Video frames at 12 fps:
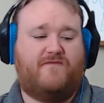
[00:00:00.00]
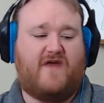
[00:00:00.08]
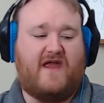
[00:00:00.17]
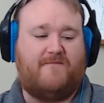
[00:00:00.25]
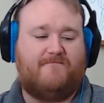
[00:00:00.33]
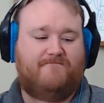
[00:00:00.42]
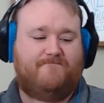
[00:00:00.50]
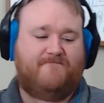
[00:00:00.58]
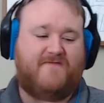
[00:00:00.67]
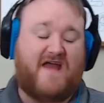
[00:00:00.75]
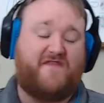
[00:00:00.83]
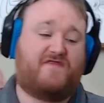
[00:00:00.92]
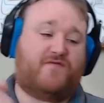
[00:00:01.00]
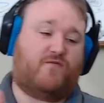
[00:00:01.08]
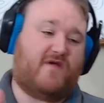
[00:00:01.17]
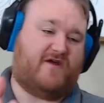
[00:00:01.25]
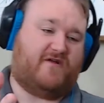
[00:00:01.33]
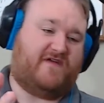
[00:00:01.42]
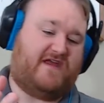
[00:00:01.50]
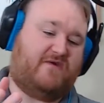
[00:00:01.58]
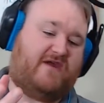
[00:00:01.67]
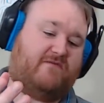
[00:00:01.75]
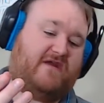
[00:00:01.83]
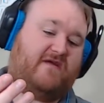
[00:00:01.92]
like that thrill that
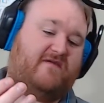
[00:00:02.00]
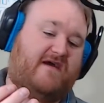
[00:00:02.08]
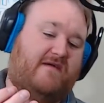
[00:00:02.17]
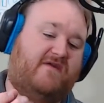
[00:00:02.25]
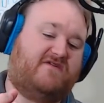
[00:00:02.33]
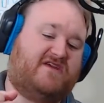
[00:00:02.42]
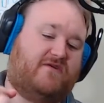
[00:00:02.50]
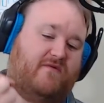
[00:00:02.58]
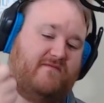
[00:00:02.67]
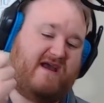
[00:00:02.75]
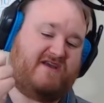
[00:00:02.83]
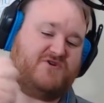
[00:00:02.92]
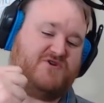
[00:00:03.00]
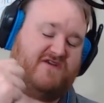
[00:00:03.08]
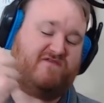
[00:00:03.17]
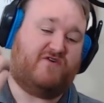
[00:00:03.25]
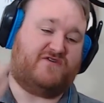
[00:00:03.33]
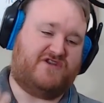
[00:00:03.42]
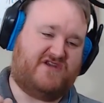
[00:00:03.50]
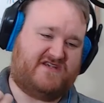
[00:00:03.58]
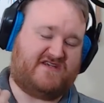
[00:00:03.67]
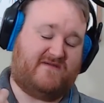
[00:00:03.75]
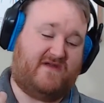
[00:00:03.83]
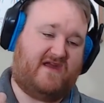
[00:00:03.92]
you get when you hear that music when Master Chief goes and
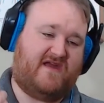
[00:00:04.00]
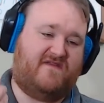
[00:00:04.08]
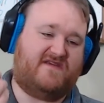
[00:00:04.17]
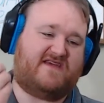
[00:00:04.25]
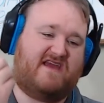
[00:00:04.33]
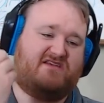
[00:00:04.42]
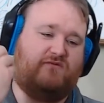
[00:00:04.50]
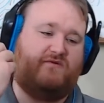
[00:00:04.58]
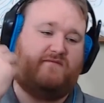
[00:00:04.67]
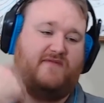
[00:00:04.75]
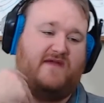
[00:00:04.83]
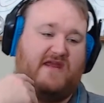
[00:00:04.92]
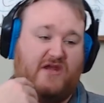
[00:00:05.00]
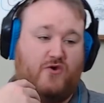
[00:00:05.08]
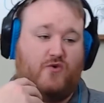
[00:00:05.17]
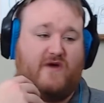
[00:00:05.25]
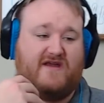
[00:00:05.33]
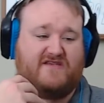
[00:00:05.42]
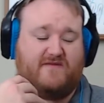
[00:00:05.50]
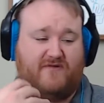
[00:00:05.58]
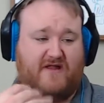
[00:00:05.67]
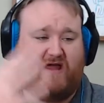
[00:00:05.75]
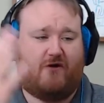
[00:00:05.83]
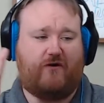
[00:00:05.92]
does something. In this case, it wouldn't be you as the
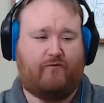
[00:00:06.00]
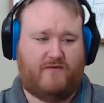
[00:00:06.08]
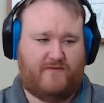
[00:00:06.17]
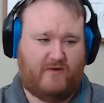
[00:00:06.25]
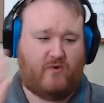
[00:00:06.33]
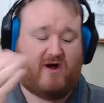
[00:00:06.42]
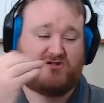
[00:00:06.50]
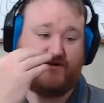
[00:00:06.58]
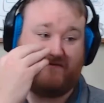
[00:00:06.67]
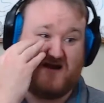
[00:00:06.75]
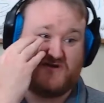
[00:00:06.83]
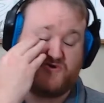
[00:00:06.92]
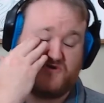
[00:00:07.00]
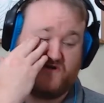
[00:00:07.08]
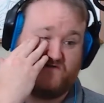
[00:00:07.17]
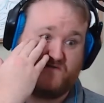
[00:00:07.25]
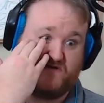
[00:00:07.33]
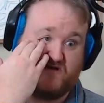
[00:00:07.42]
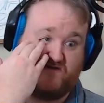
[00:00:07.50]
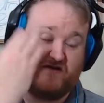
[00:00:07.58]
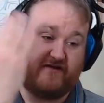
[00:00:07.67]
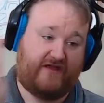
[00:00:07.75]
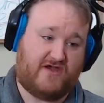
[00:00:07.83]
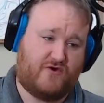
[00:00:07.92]
player. It would be watching Master Chief
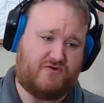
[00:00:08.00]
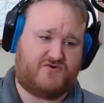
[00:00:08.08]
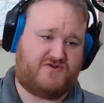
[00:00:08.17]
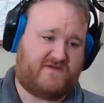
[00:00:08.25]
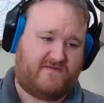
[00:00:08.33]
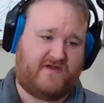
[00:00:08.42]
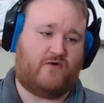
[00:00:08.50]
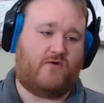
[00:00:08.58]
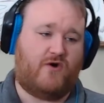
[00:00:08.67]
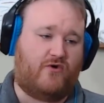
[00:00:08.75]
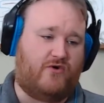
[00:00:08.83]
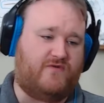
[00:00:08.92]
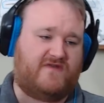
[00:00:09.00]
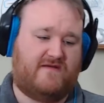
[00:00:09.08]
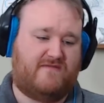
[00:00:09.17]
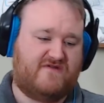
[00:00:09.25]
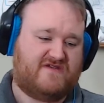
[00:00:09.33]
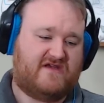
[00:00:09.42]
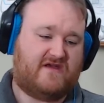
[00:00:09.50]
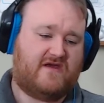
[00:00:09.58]
specifically go do something heroic with that music.